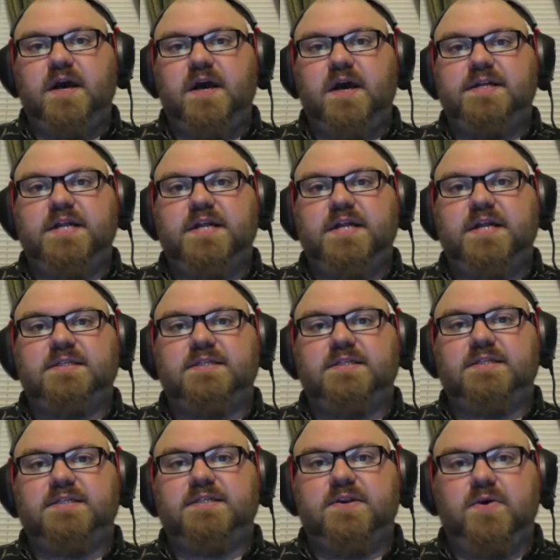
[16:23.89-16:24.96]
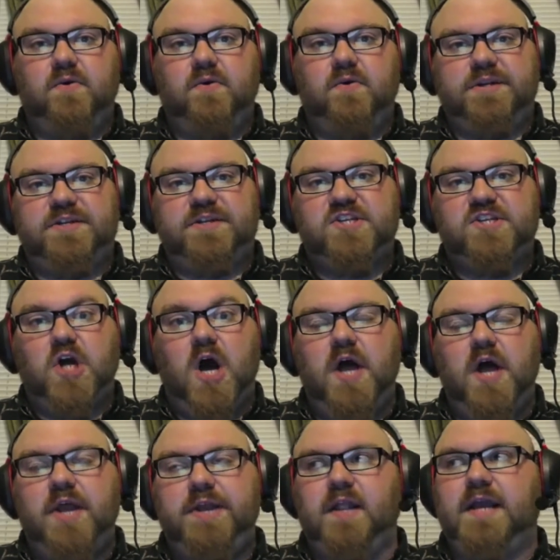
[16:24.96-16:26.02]
It's not designed to hold a
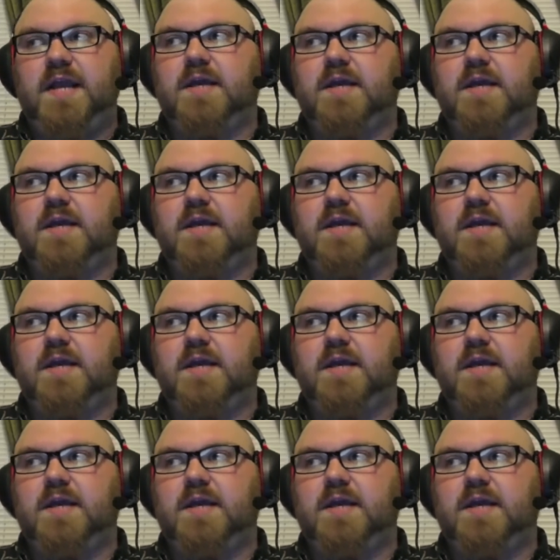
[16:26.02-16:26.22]
ton like